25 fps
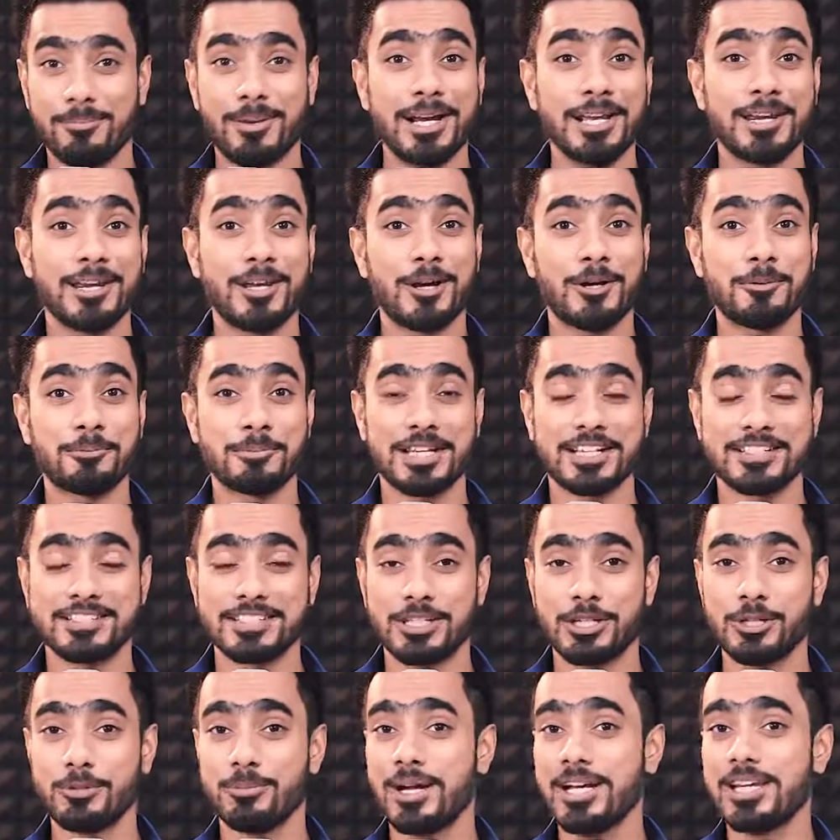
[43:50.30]
By now, I'm
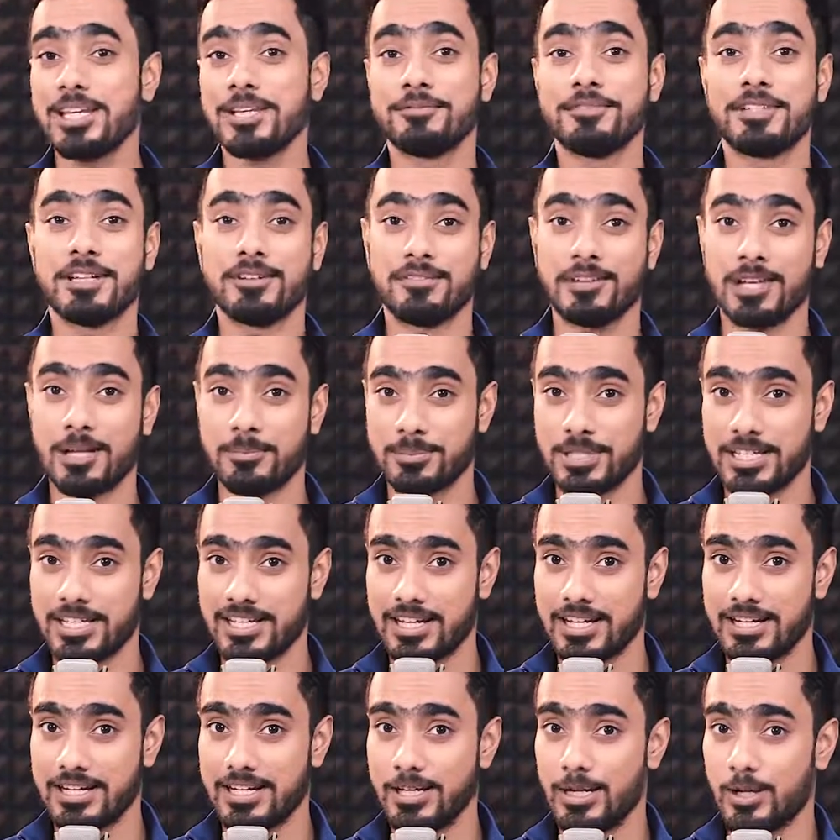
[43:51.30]
guessing you might have developed an
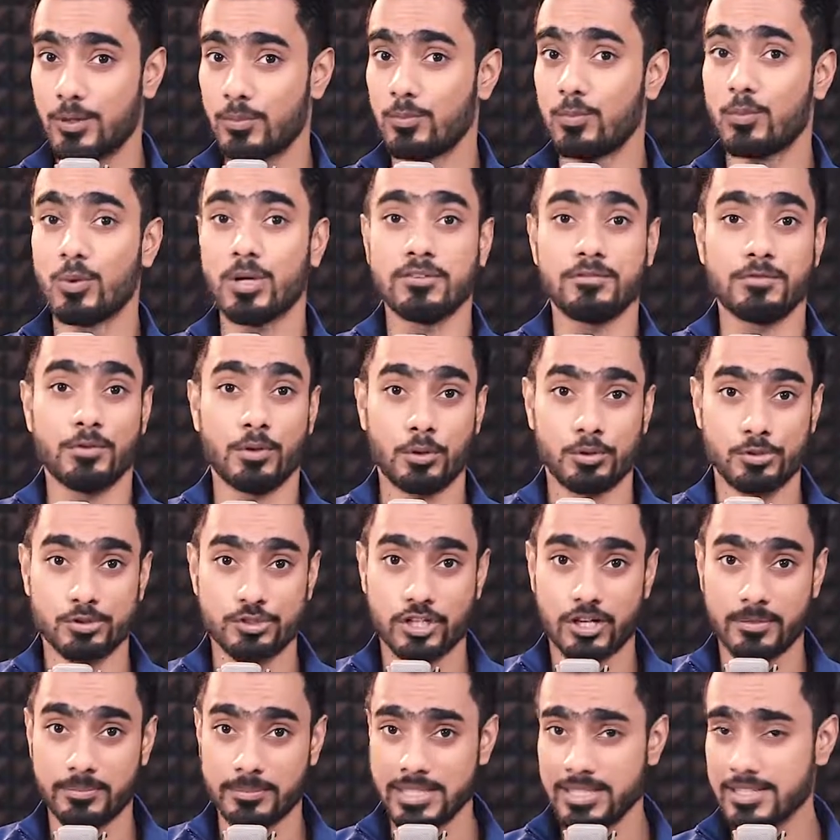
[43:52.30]
idea of what
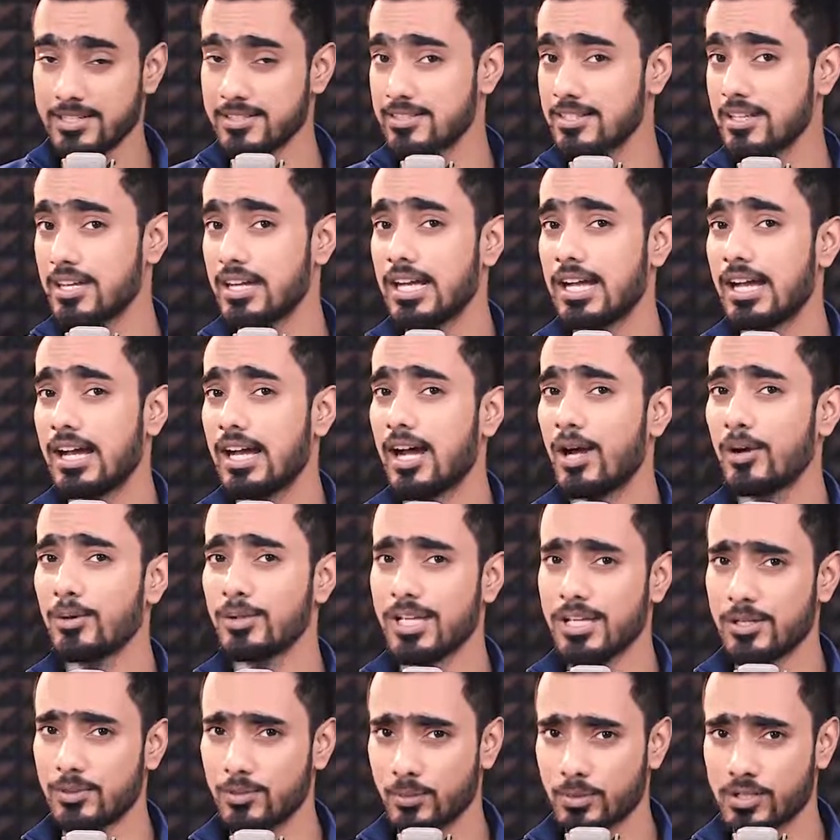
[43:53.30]
Photoshop is, how
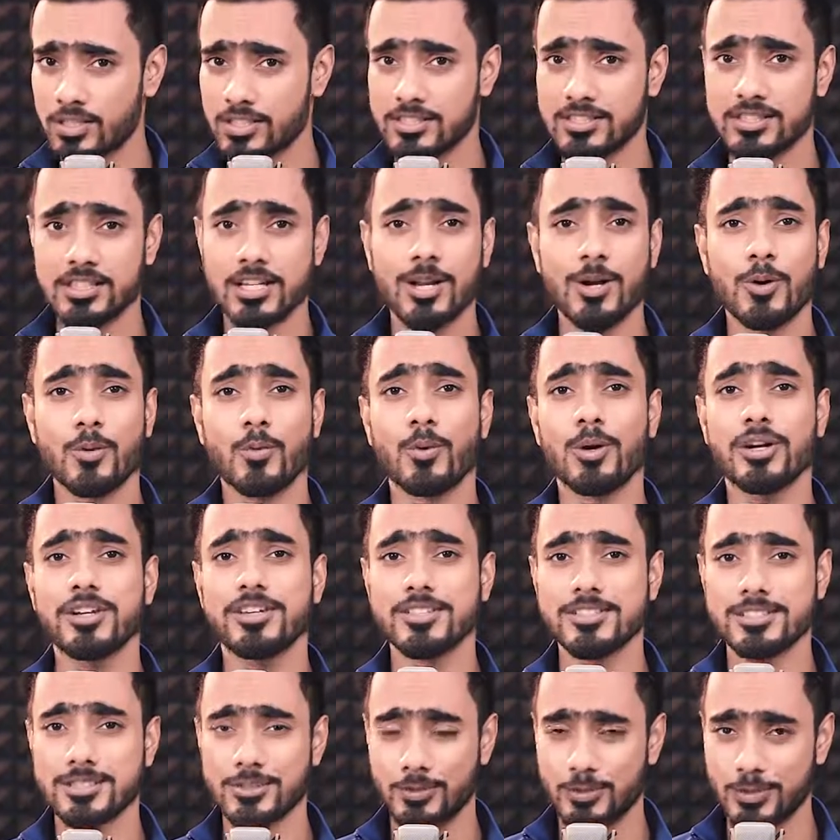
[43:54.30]
that works, what
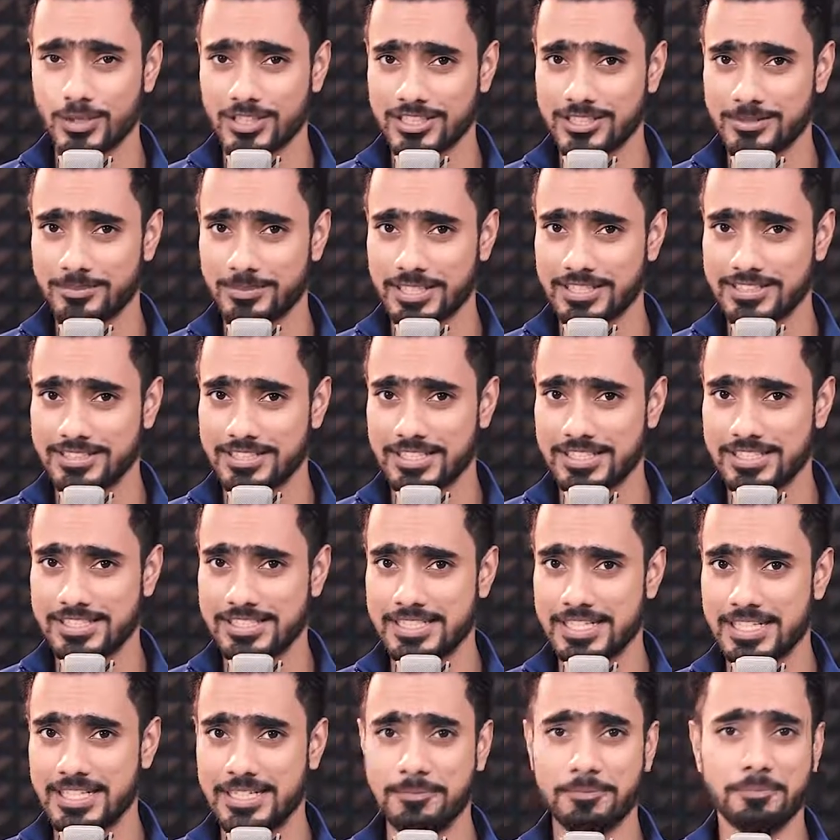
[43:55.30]
does the workspace
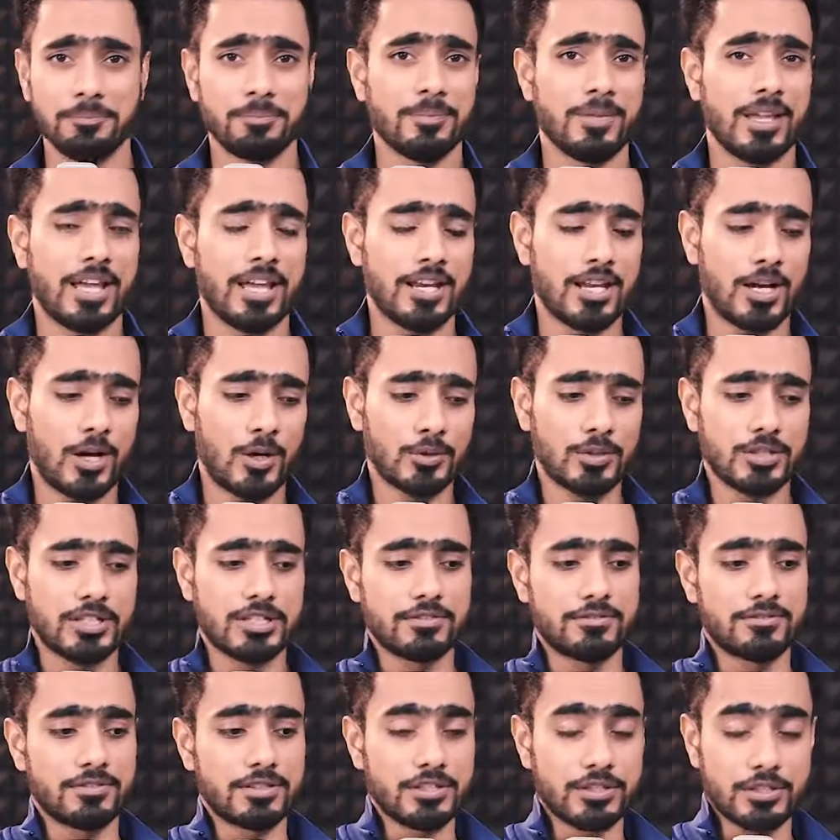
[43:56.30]
contain, and how the
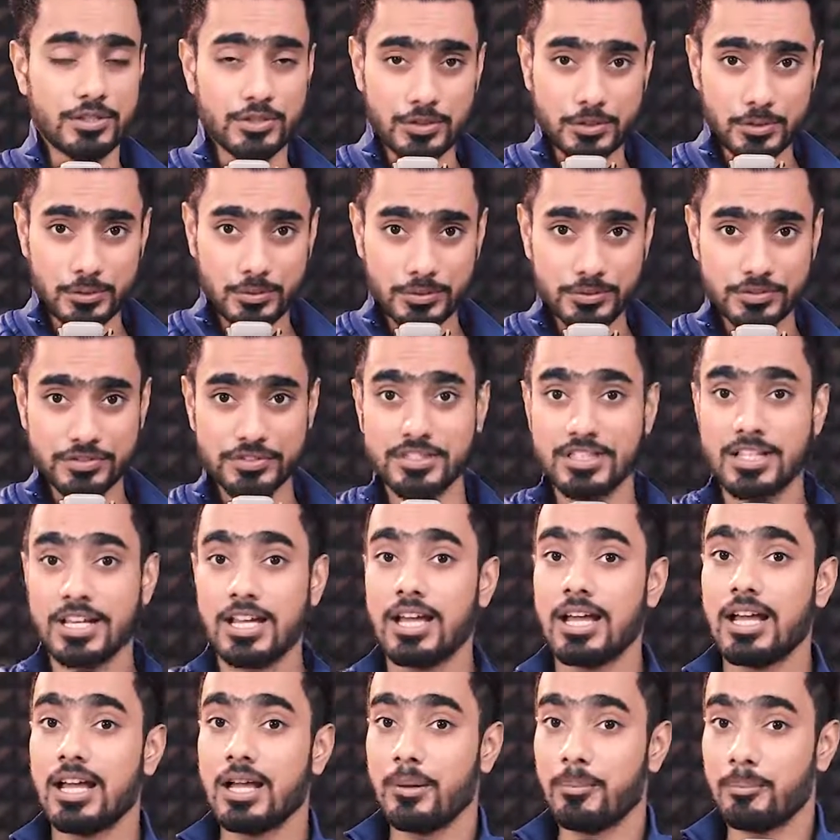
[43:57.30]
different tools,
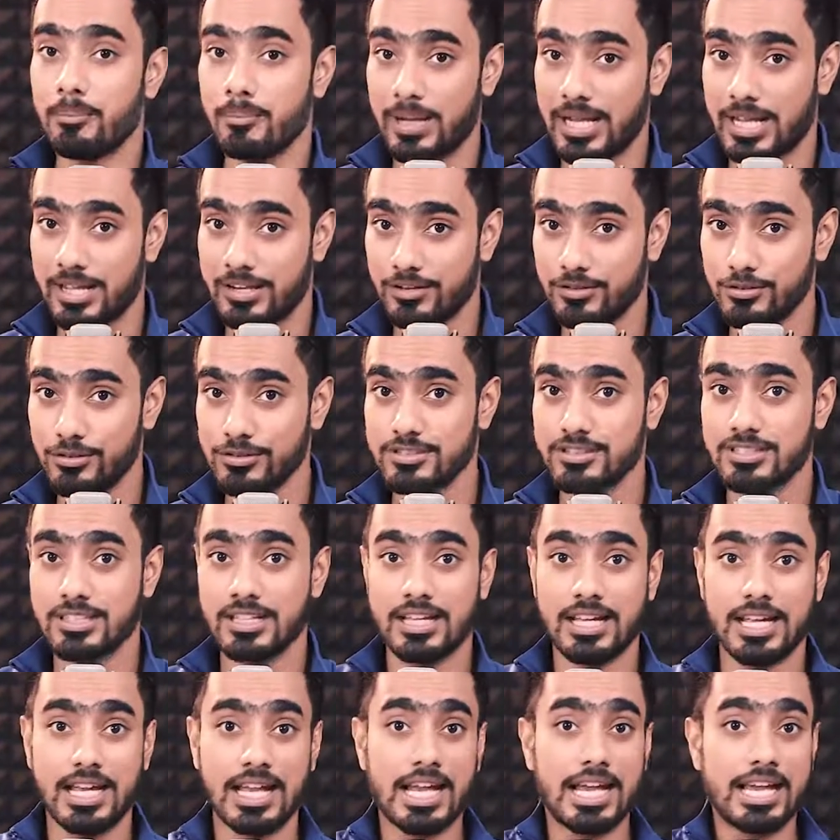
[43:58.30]
panels,
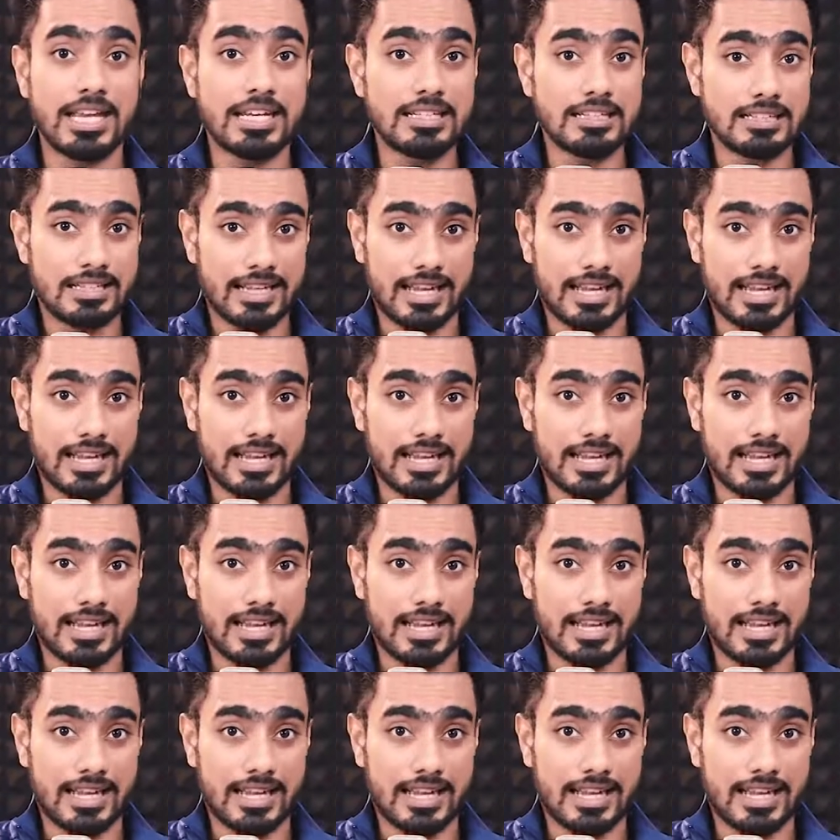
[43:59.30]
and